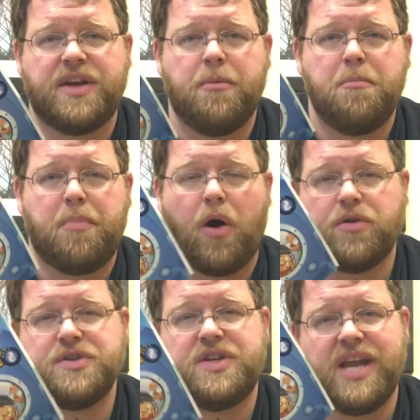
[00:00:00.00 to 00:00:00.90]
parts
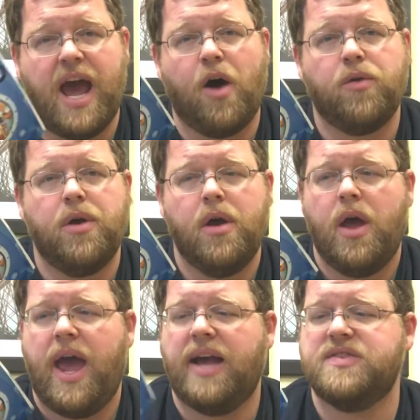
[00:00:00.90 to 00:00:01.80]
down
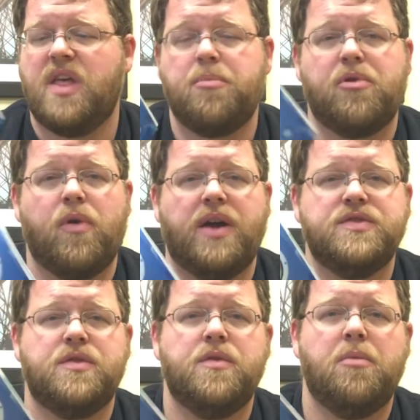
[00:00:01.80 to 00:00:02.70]
as they progress through
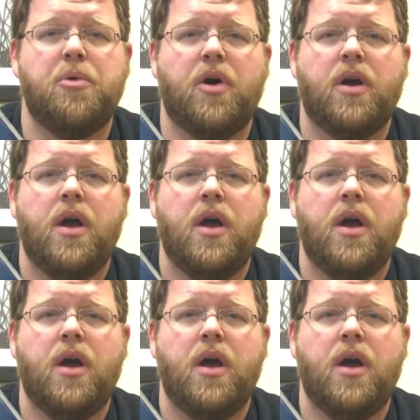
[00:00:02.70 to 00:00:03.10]
the book.